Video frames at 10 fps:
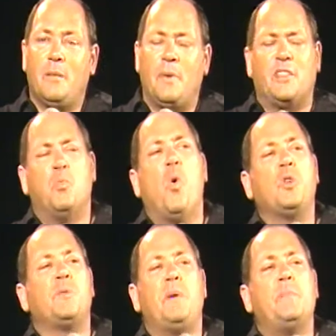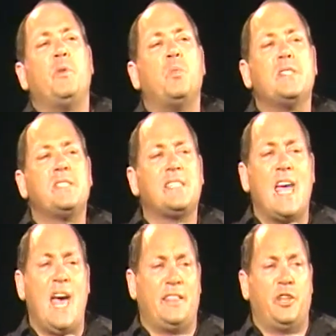But the water people were
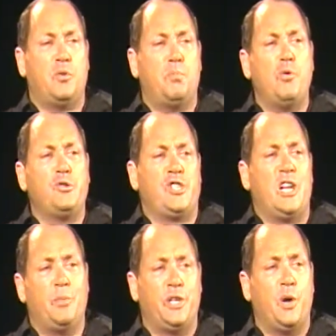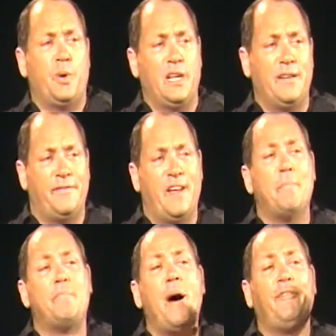scared that Ubushle would go and live
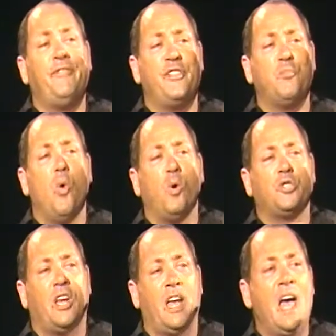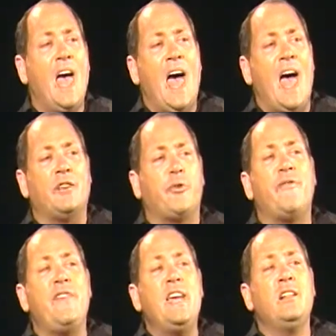above the water and
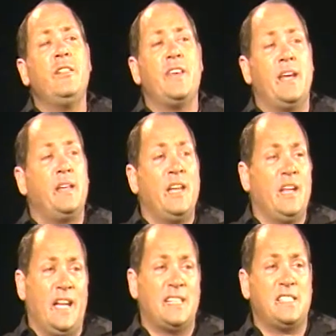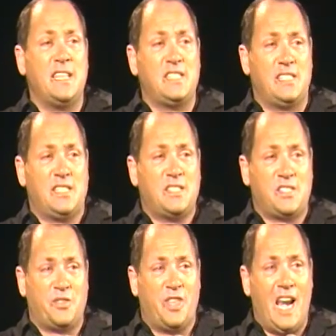reveal their
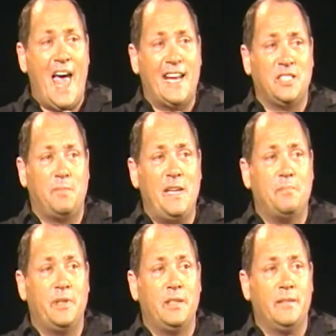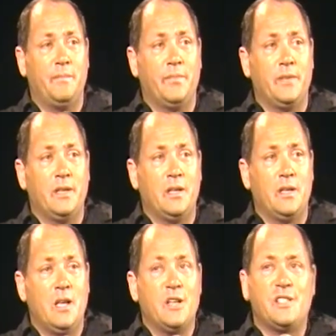existence to the land people.
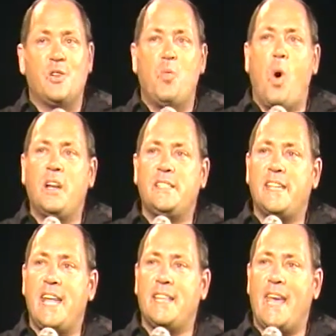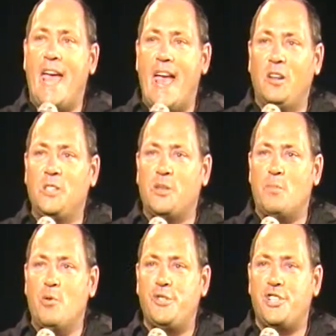So one day they held
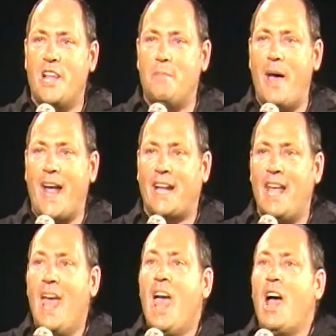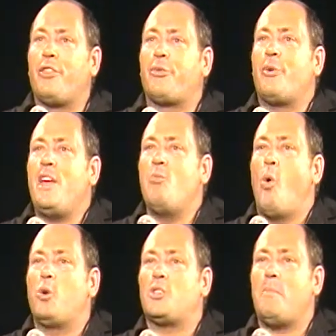Ubushle back, and 3
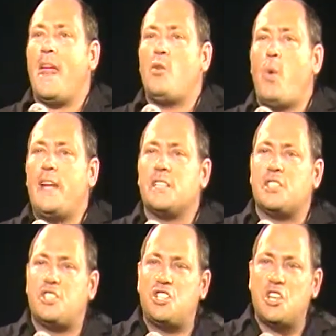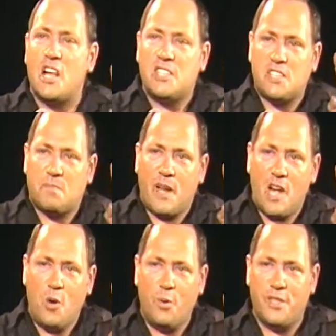watermen waited just
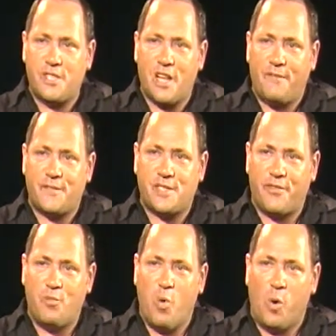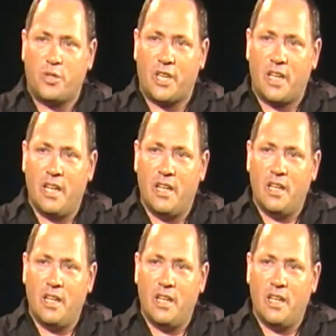below the surface of the water,